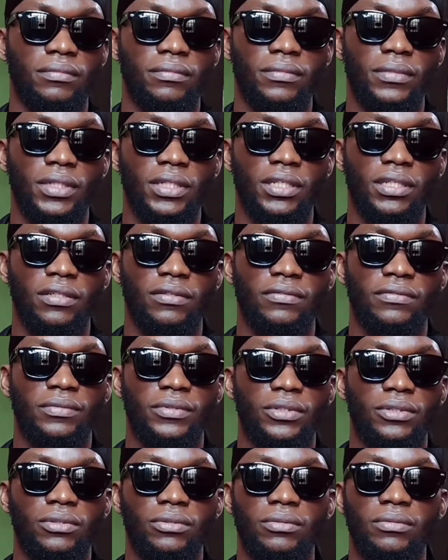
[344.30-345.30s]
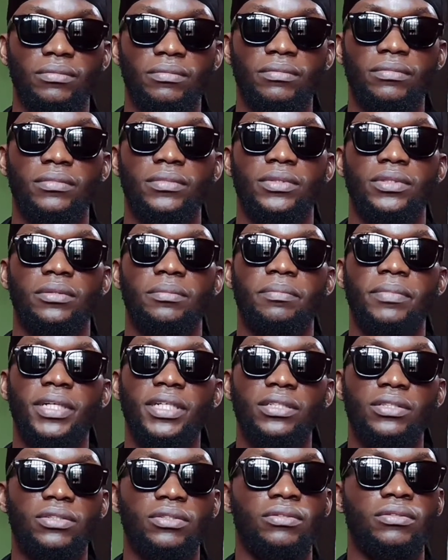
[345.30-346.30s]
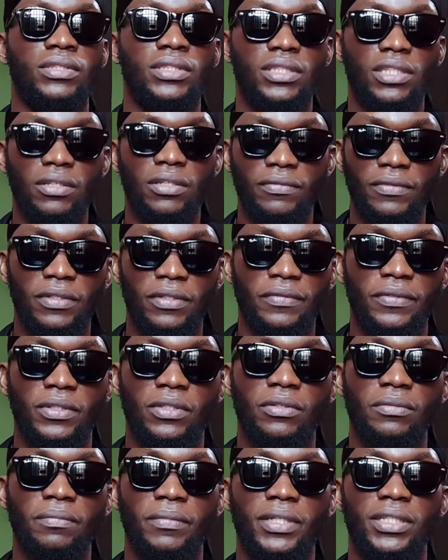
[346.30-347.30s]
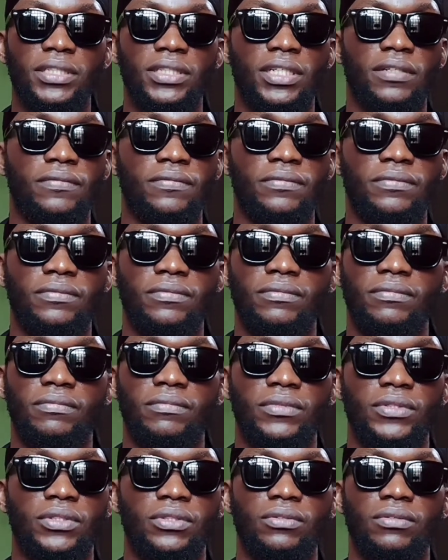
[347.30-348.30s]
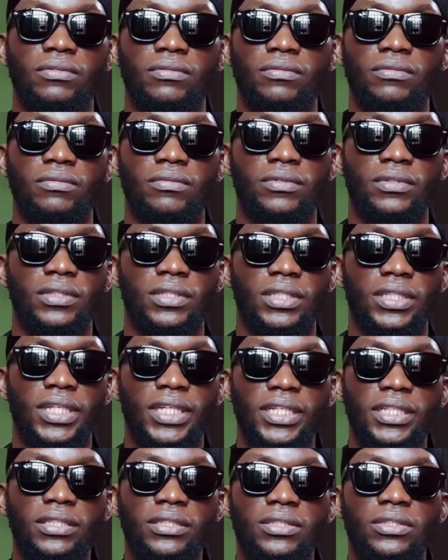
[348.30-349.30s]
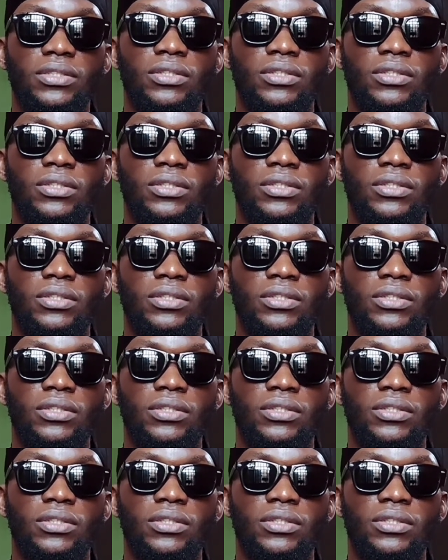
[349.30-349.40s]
I've in the path to self-development, I've learning,